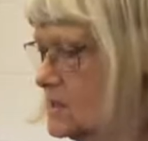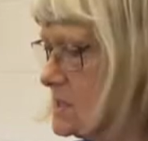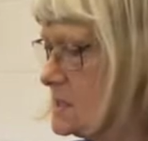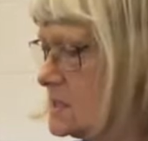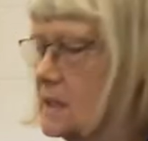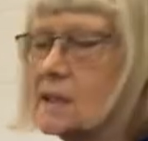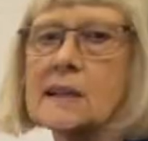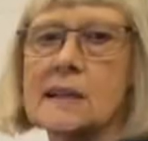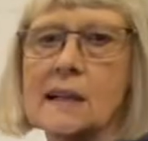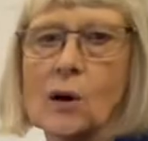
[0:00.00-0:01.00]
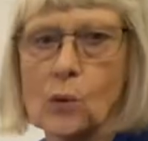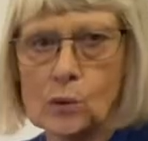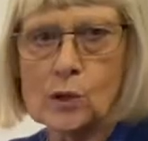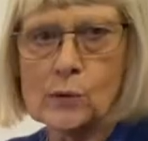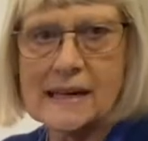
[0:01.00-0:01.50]
this is
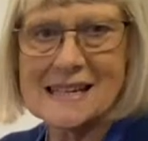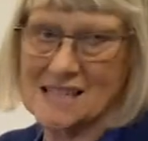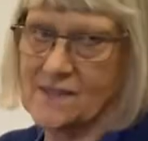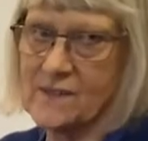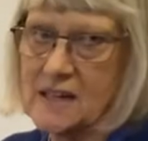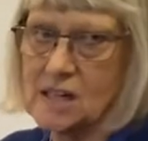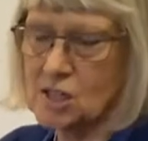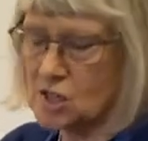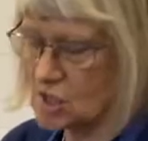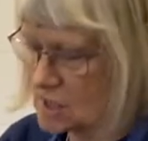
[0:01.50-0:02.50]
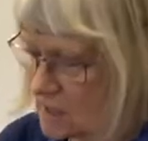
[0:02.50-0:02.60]
all agreed as finished,